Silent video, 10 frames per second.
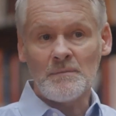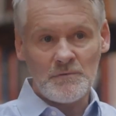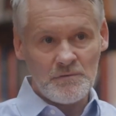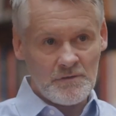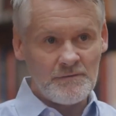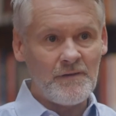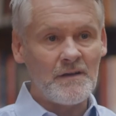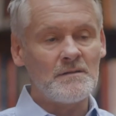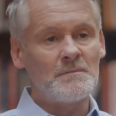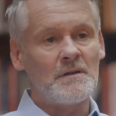You can
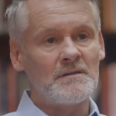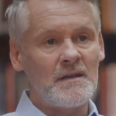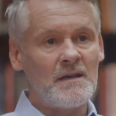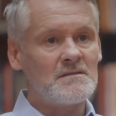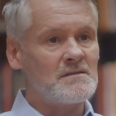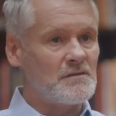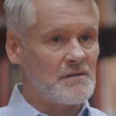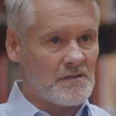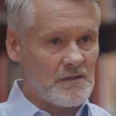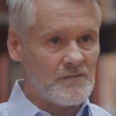find them on the net and you
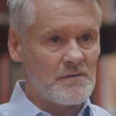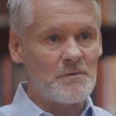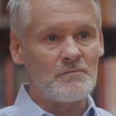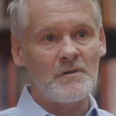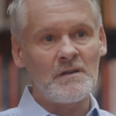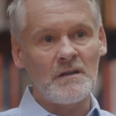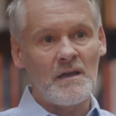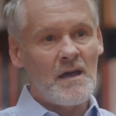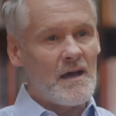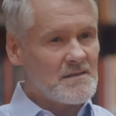can give them a ring,
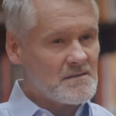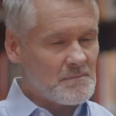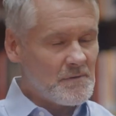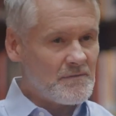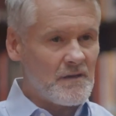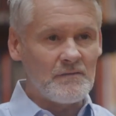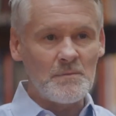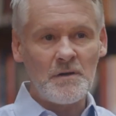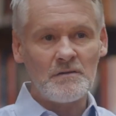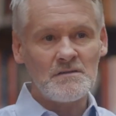ask them if they have a
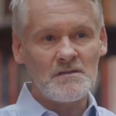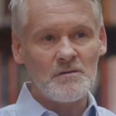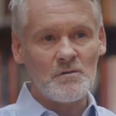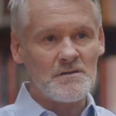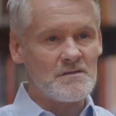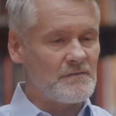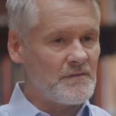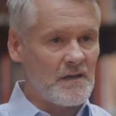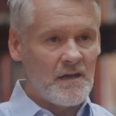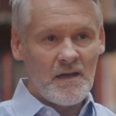parenting course, if
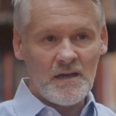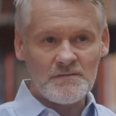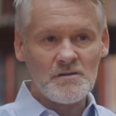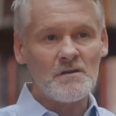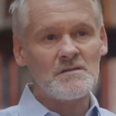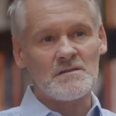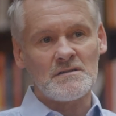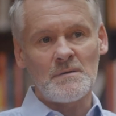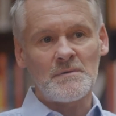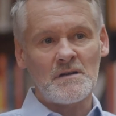they have talks or
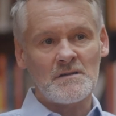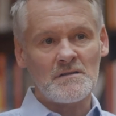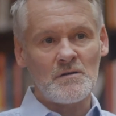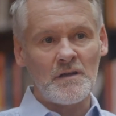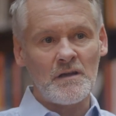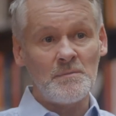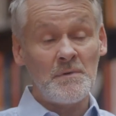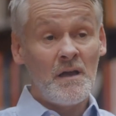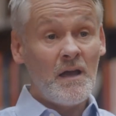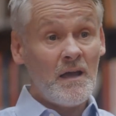seminars going up.
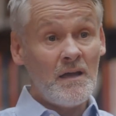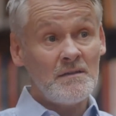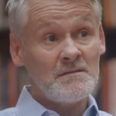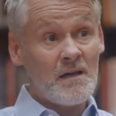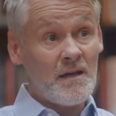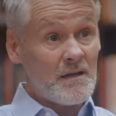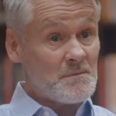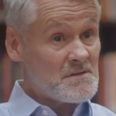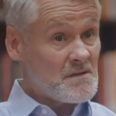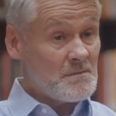And I
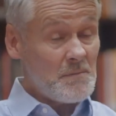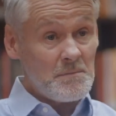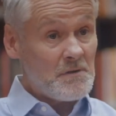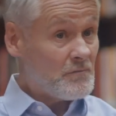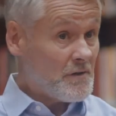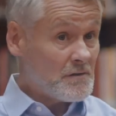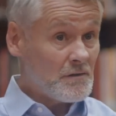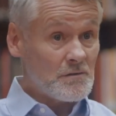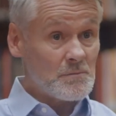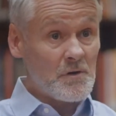would say maybe ring your
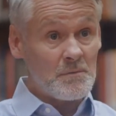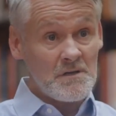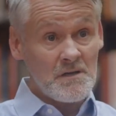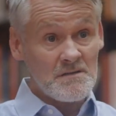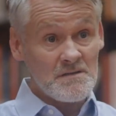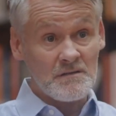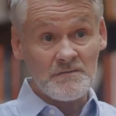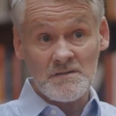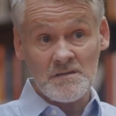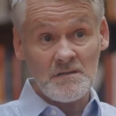local primary care
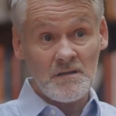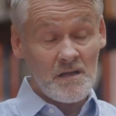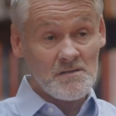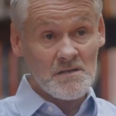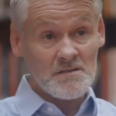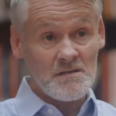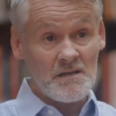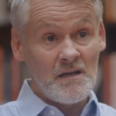service in the HSE